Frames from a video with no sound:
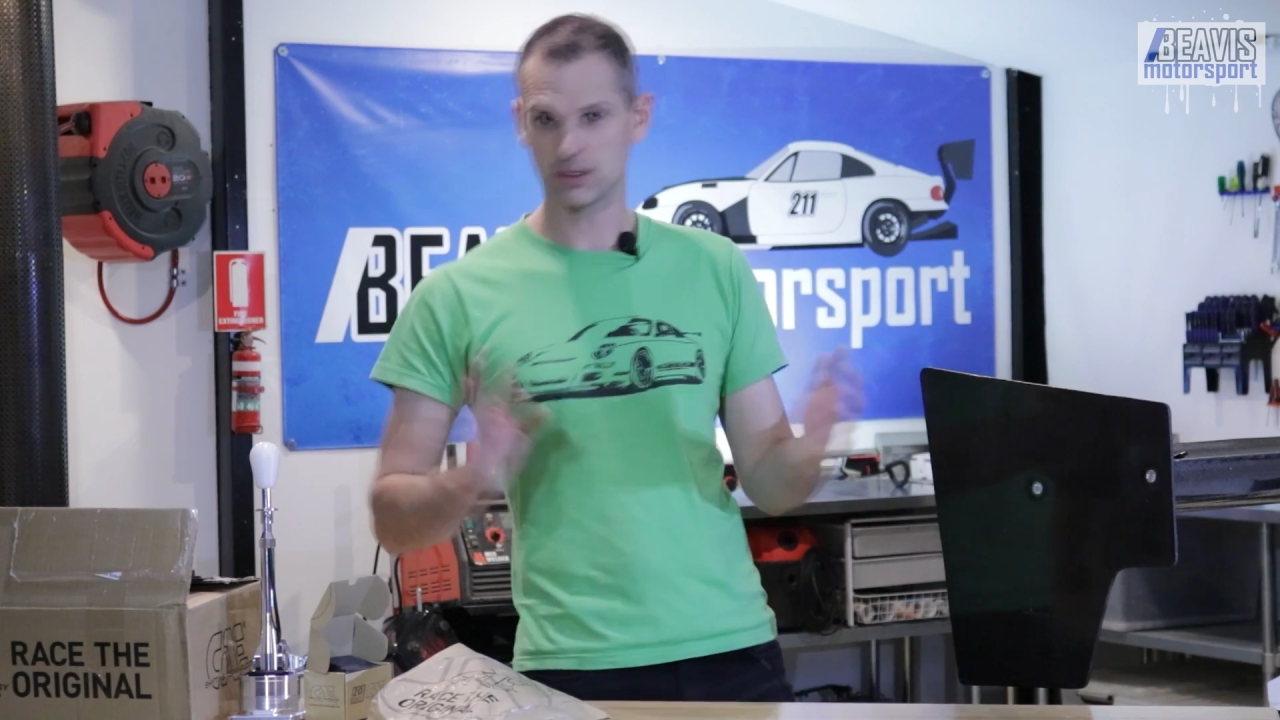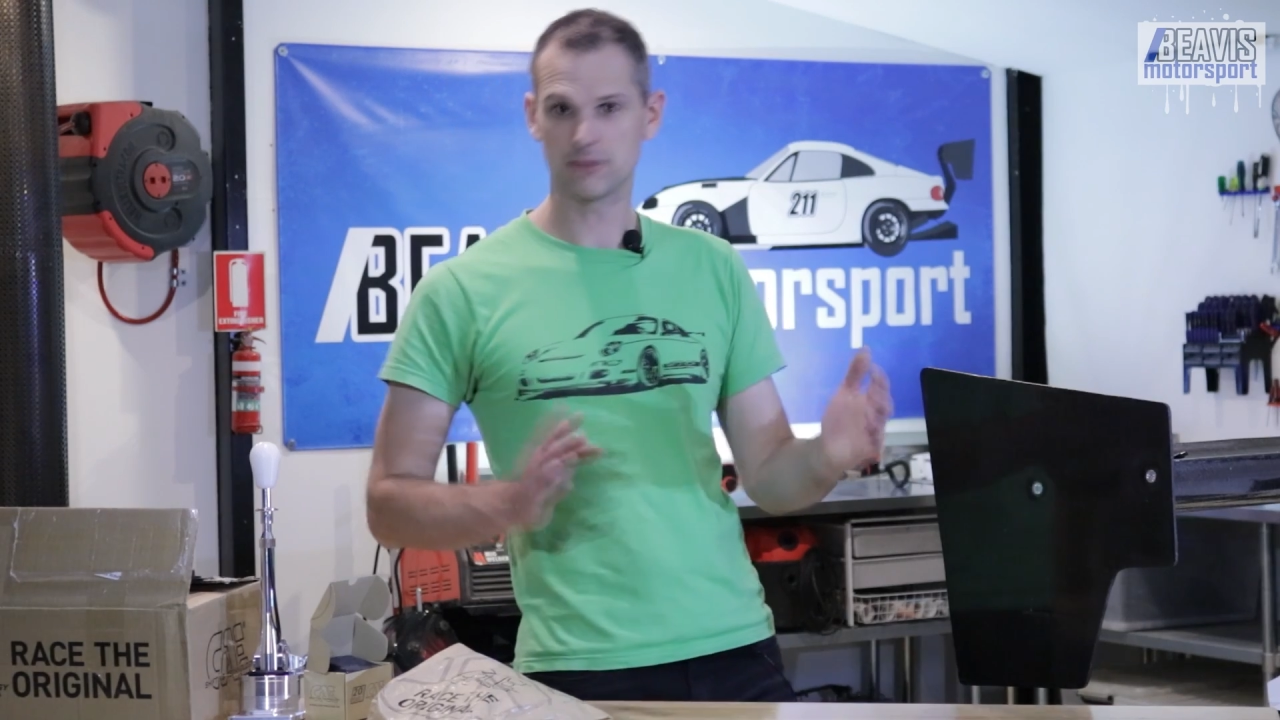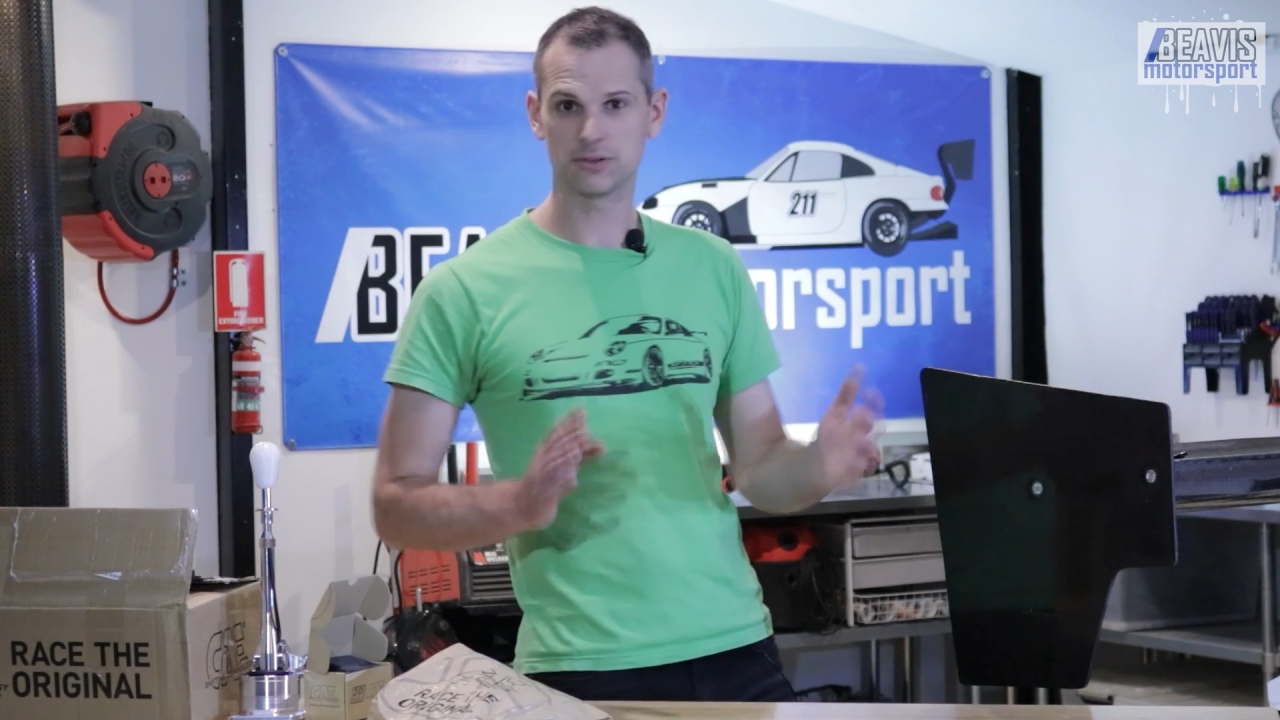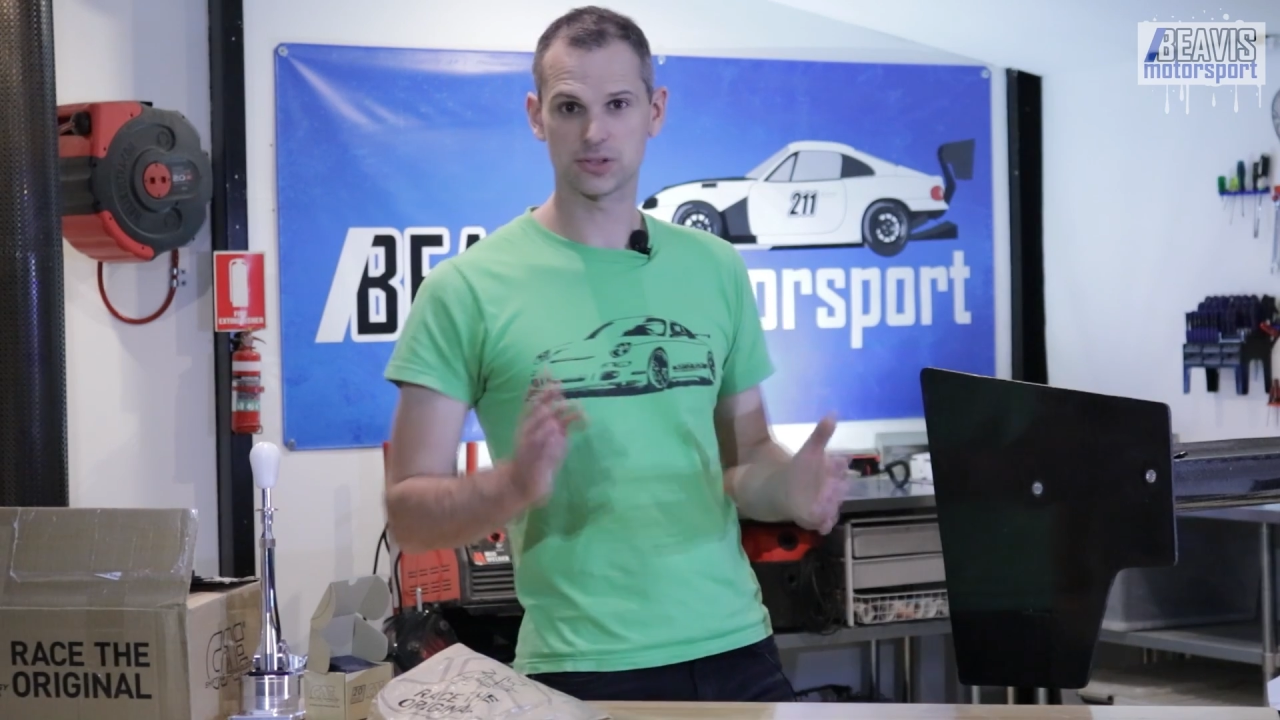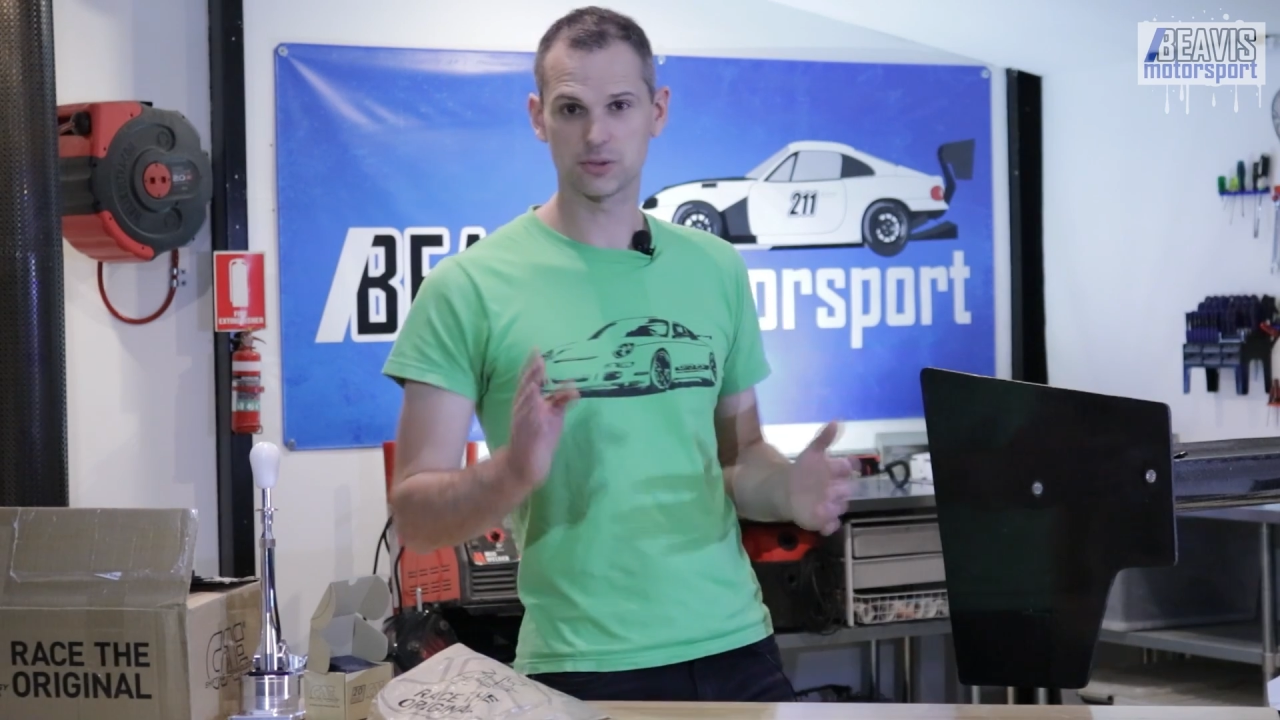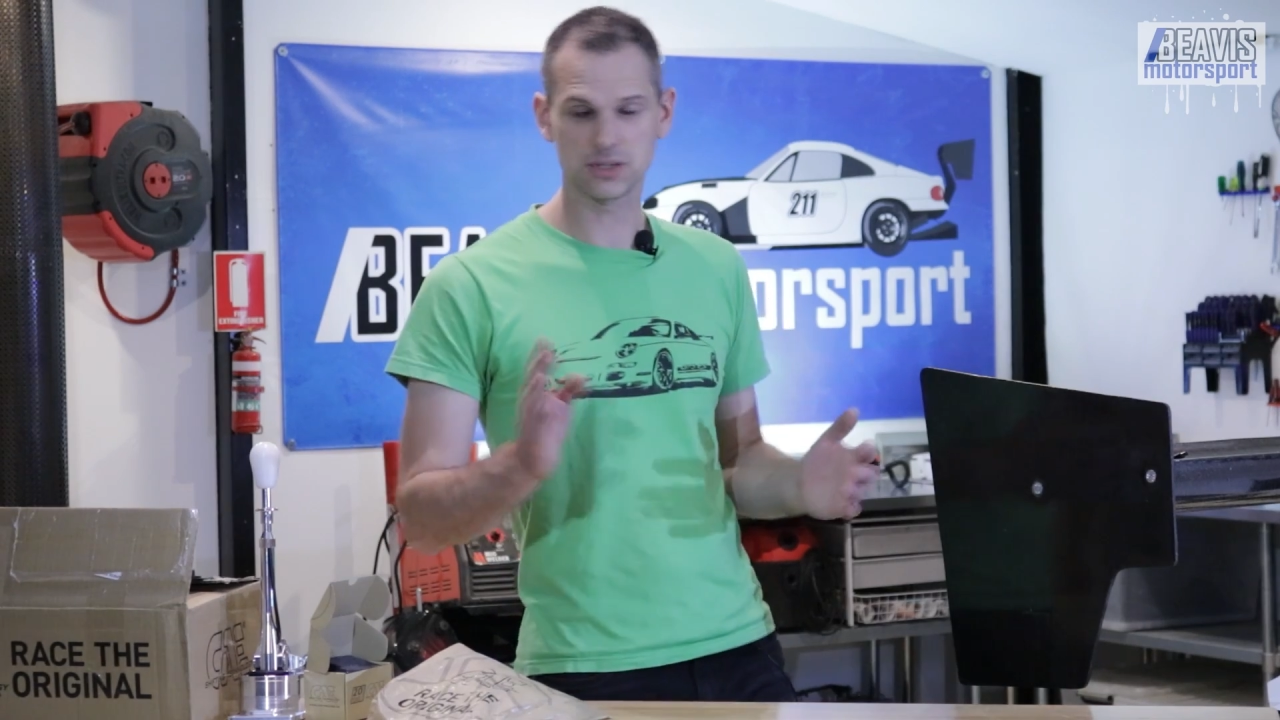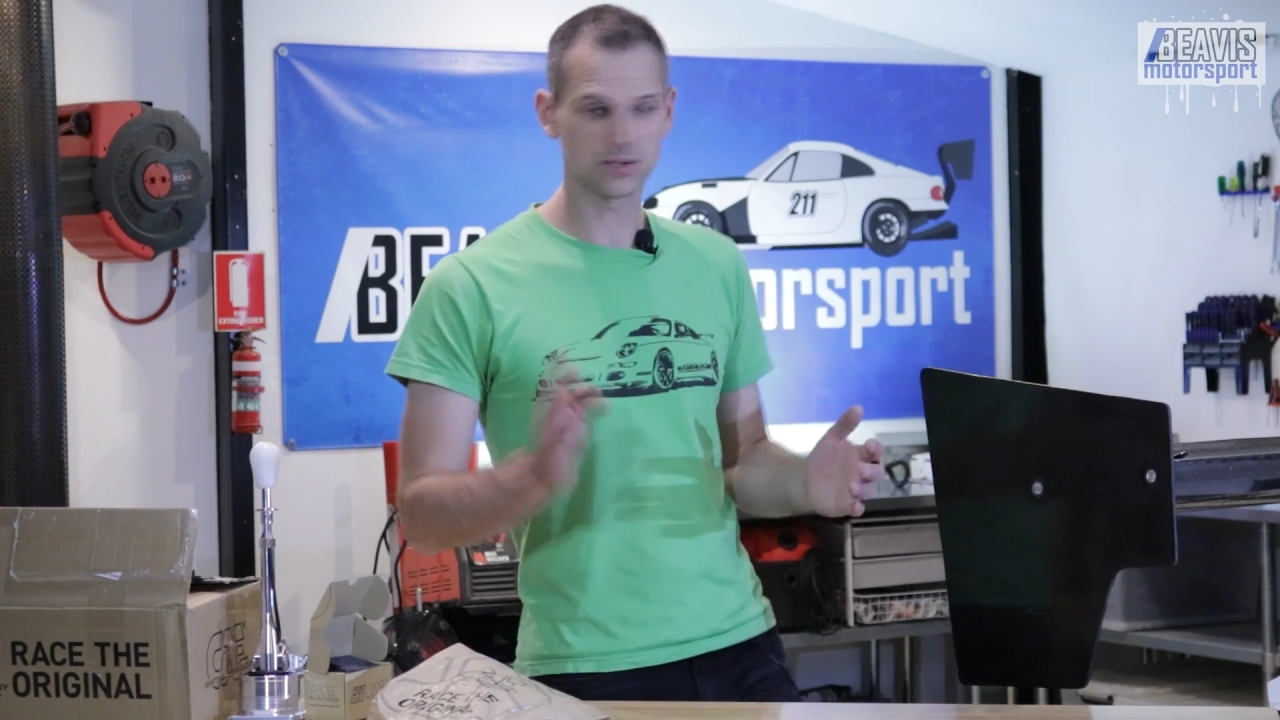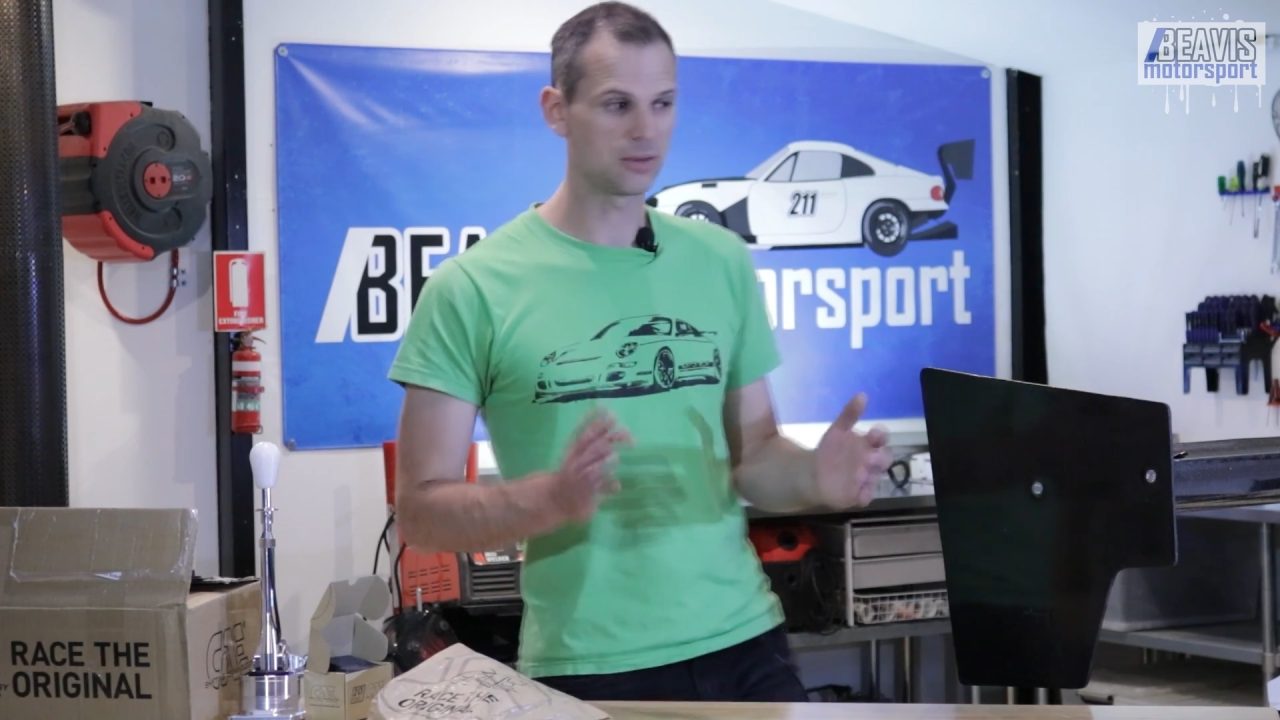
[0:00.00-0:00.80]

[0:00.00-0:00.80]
have a squiz